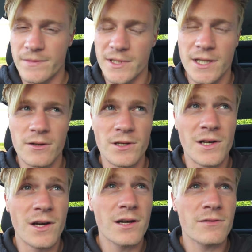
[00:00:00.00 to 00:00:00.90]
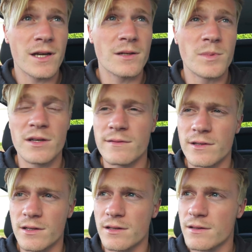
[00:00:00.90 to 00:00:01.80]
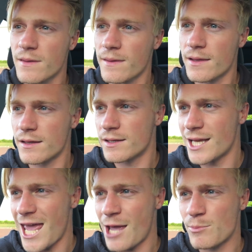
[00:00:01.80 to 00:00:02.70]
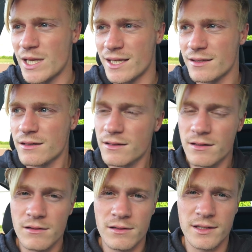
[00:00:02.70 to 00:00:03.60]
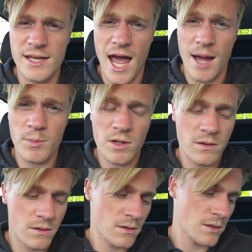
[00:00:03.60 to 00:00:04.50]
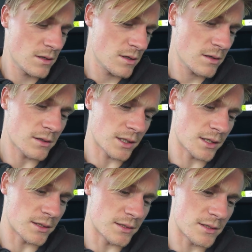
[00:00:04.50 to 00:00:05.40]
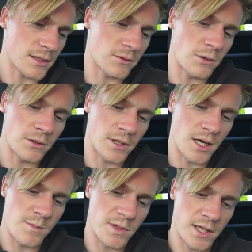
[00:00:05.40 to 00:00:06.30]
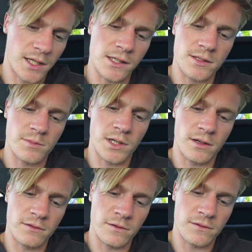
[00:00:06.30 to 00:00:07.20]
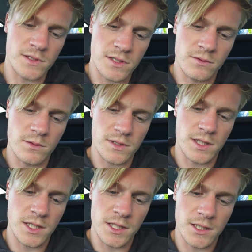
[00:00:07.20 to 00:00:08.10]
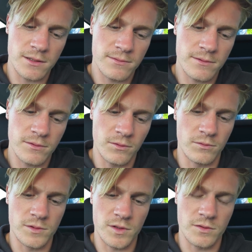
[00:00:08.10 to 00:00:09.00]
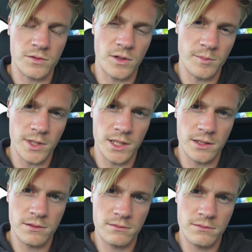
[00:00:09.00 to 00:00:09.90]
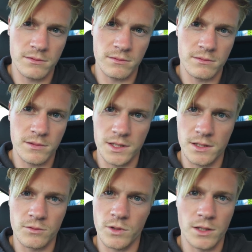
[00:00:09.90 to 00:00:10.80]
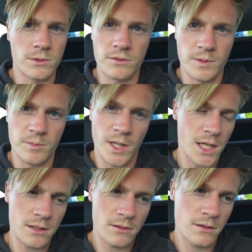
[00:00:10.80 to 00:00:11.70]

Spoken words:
Nicole and I have had a bit of an epic nap, and I woke up and my iPhone still wasn't here, so I was quite bleak. I don't know why it would have been back.